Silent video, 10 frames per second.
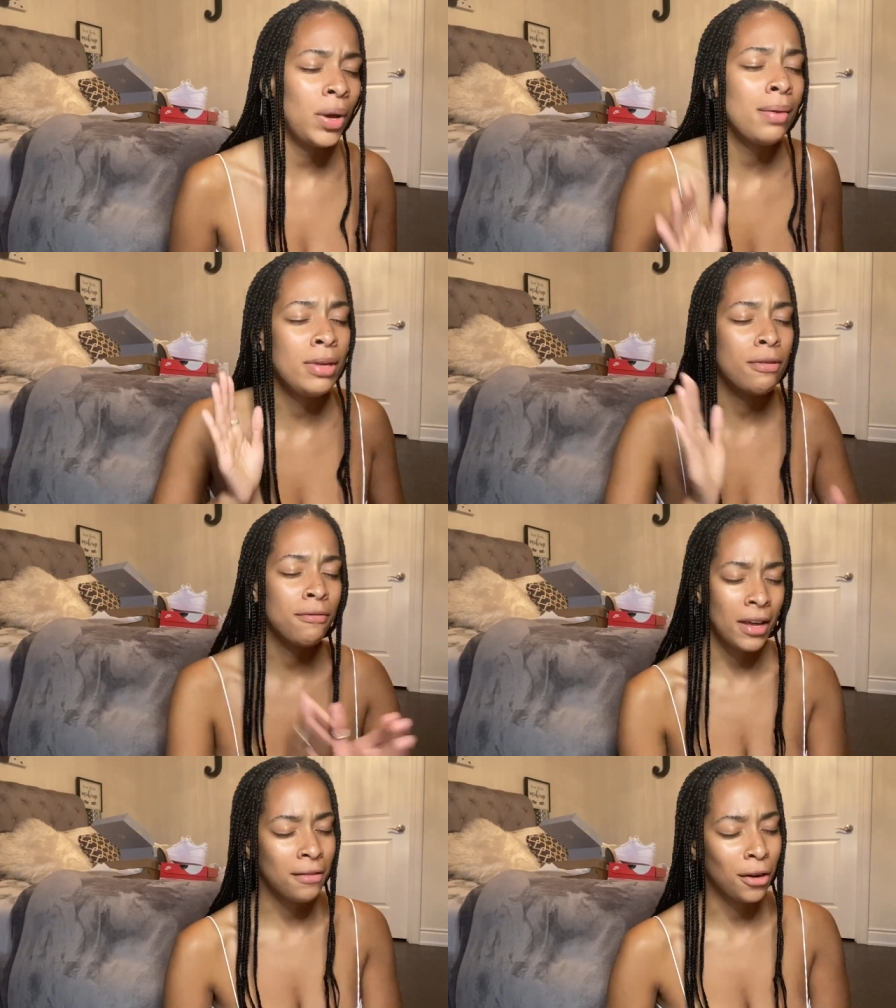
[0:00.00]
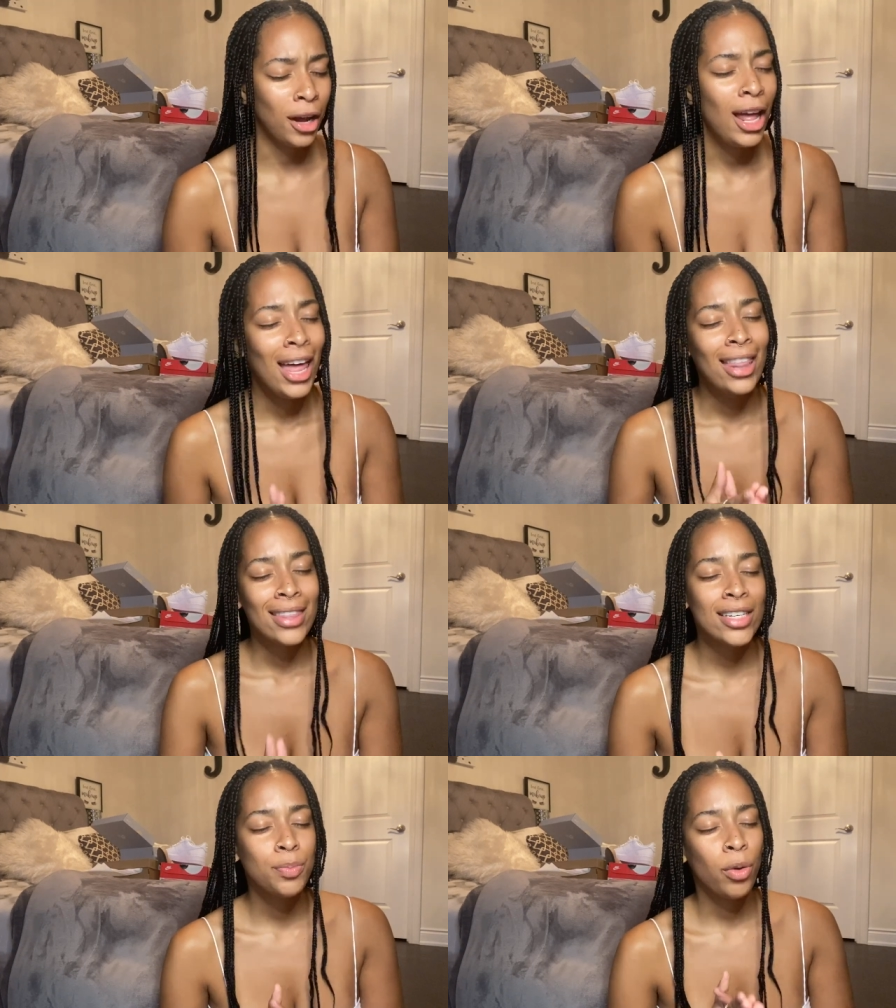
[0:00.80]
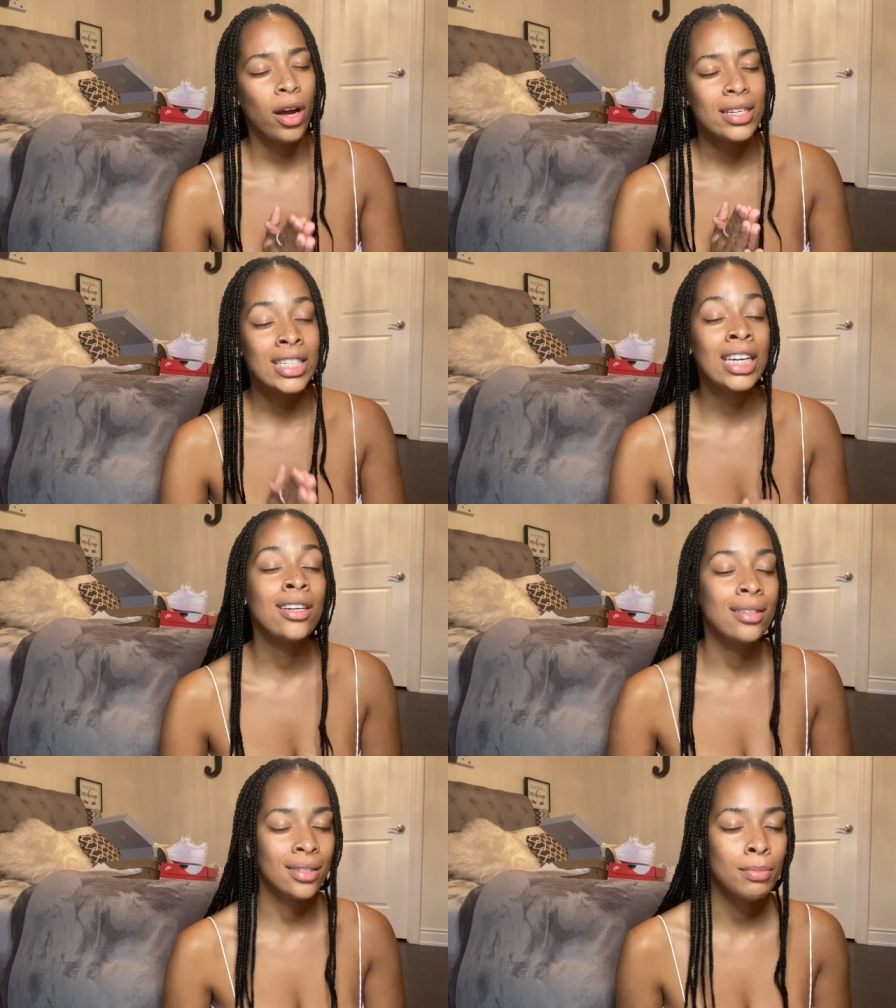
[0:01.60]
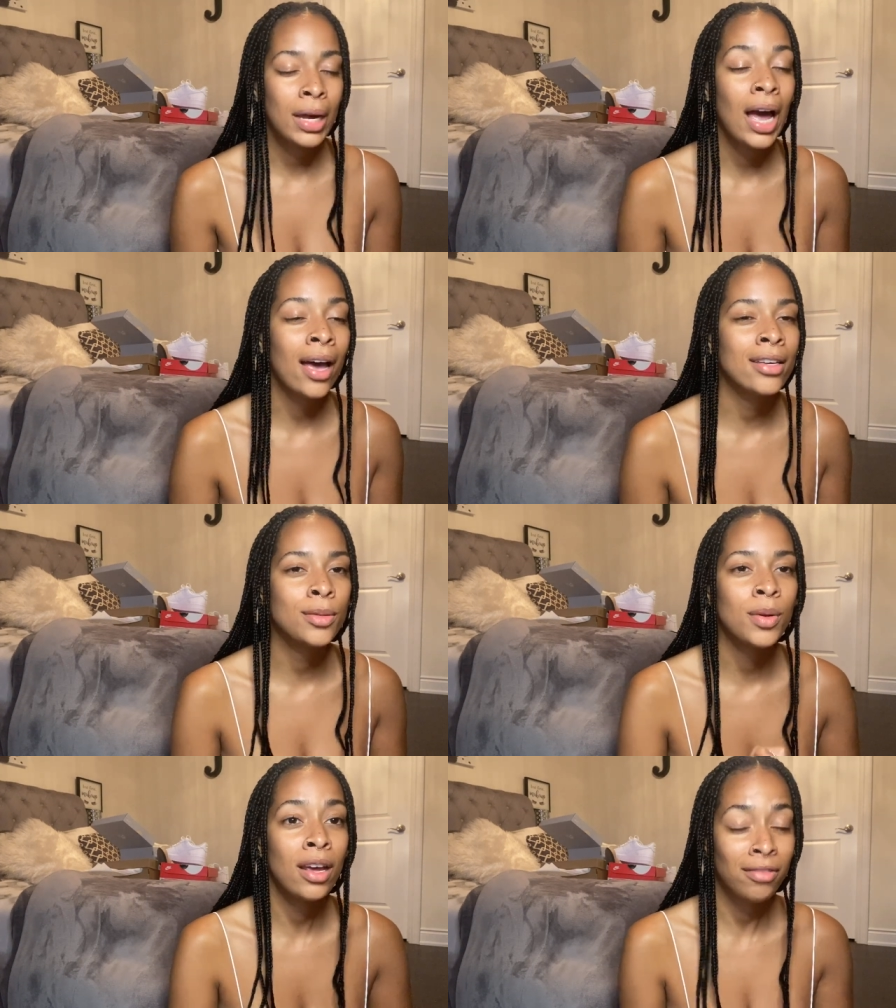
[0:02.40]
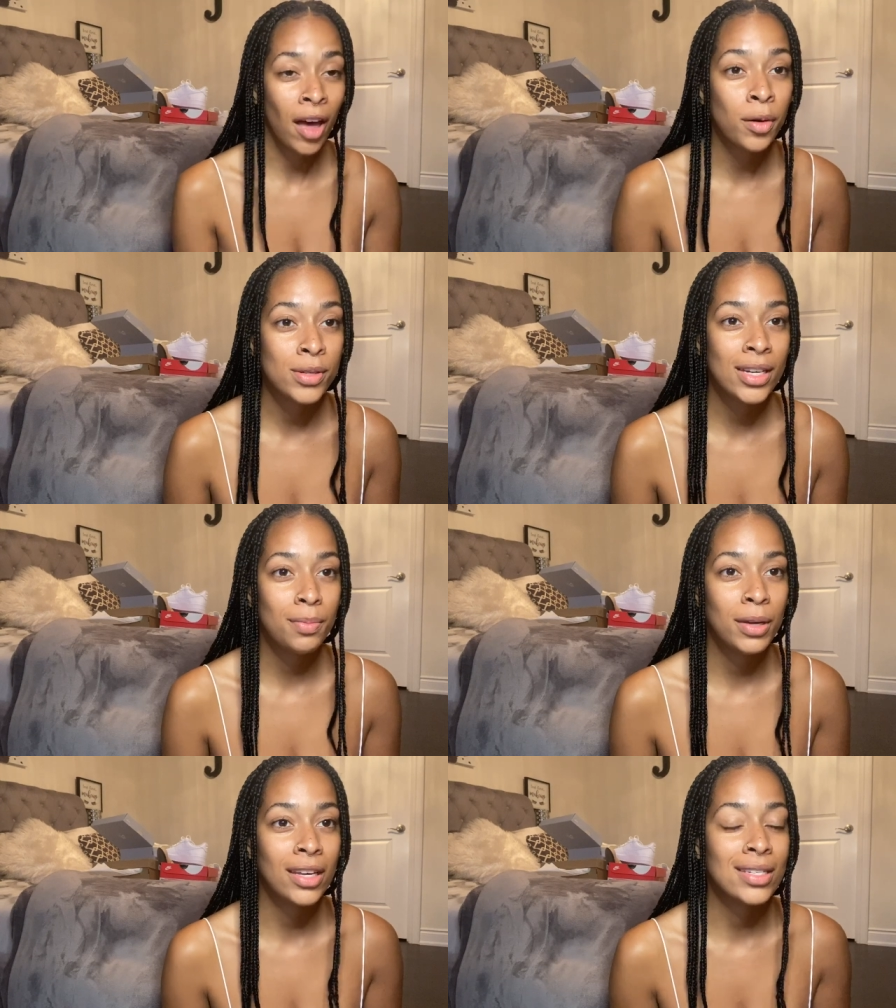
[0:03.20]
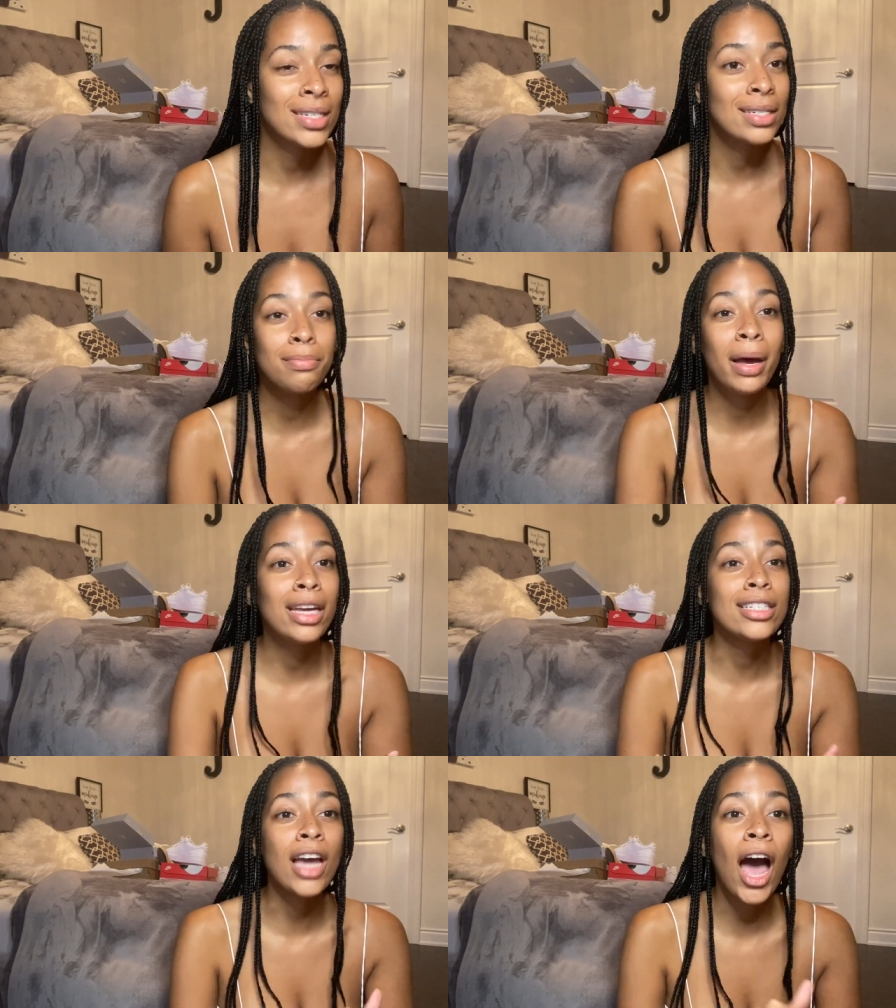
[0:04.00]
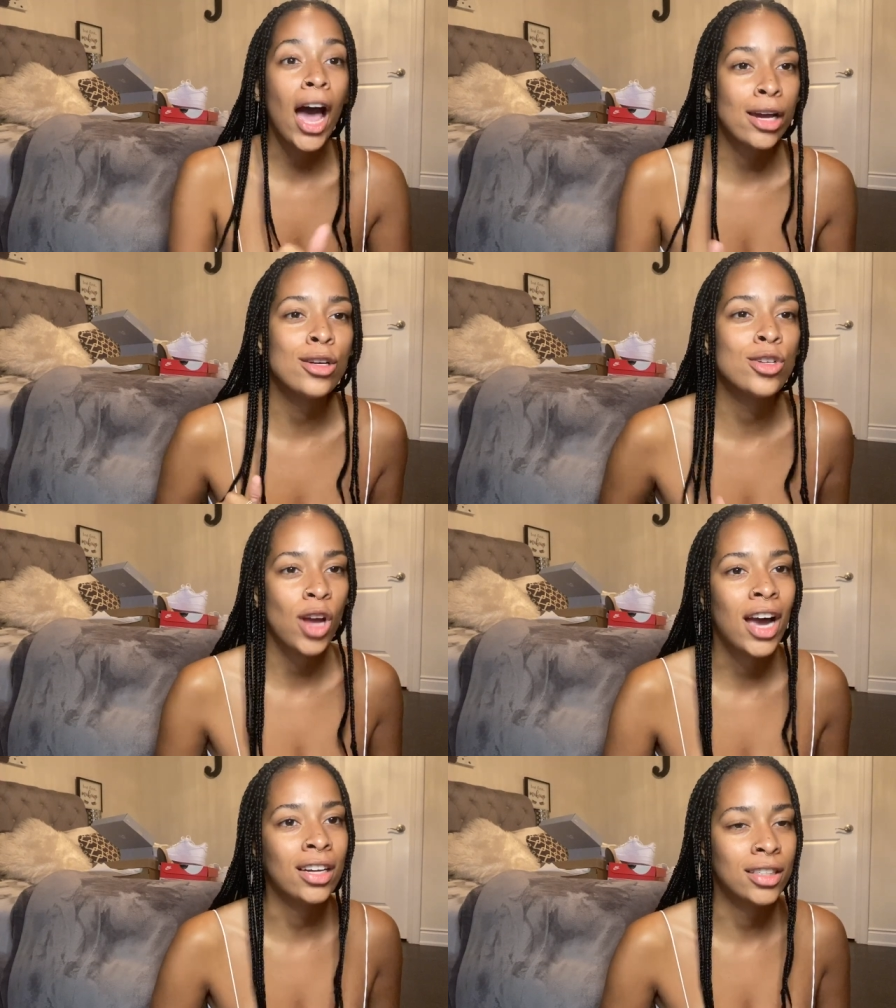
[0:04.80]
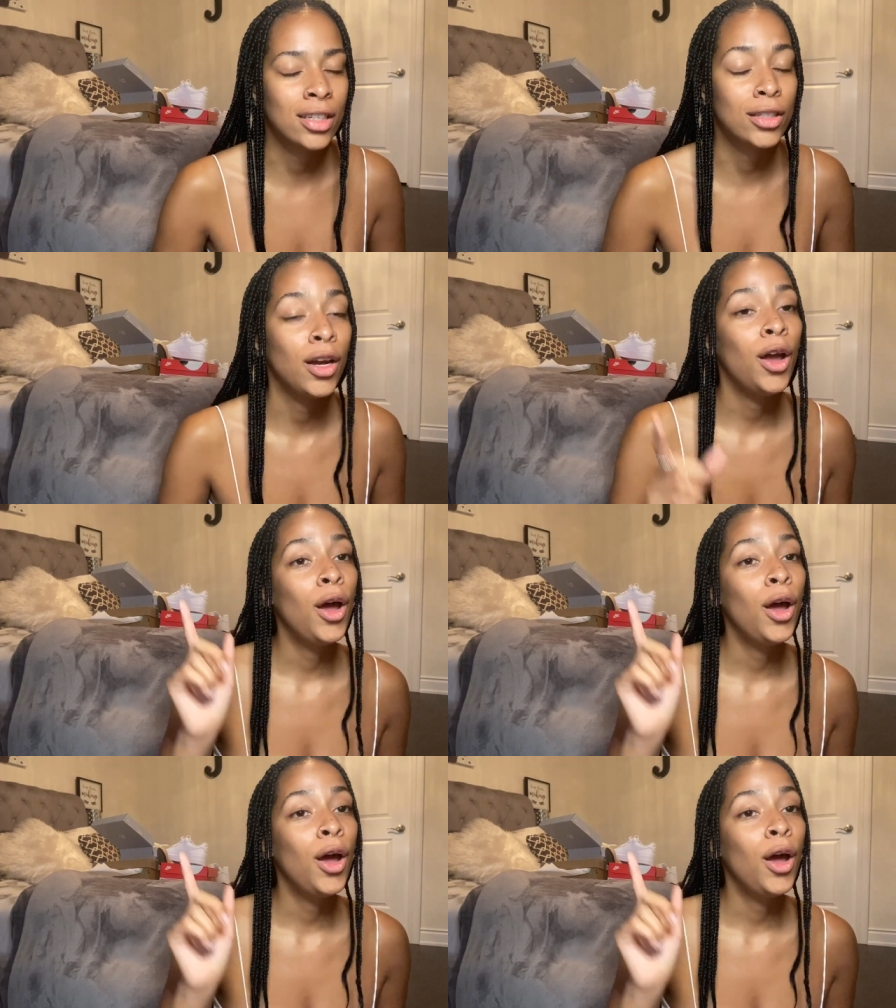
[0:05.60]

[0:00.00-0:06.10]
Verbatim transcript: When I mean favorite, this brought tears to my eyes when I found it because this is my entire childhood.